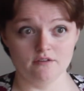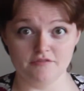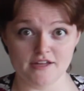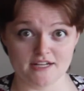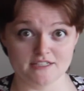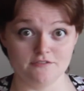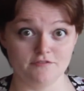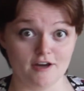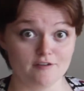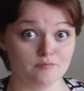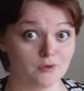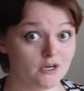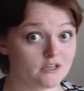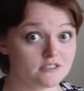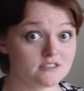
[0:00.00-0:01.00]
If that's
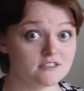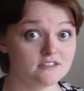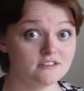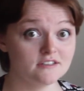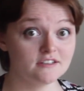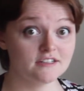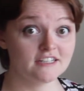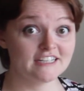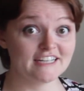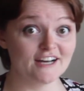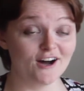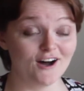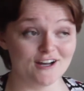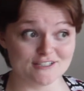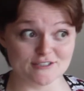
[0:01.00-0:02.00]
$5,
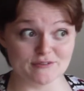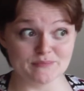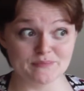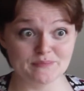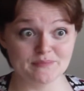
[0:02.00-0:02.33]
awesome.